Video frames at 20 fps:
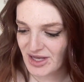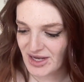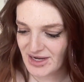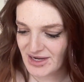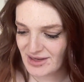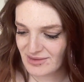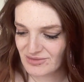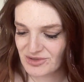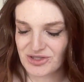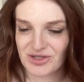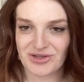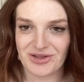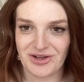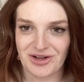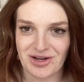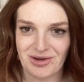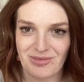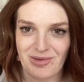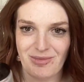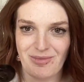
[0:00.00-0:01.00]
and I'm sure they're going to
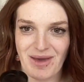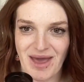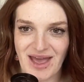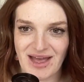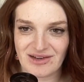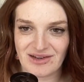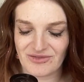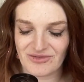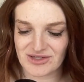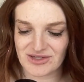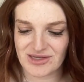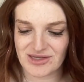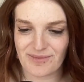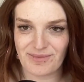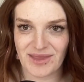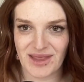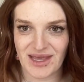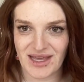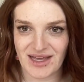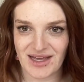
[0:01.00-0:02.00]
be banned for
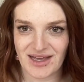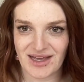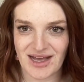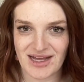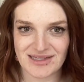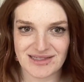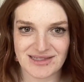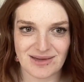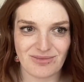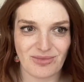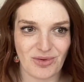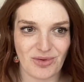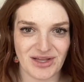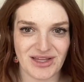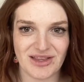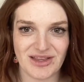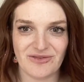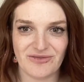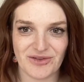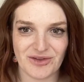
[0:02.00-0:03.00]
something at some point in
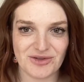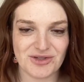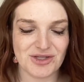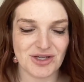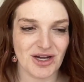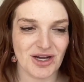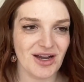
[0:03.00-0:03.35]
the future.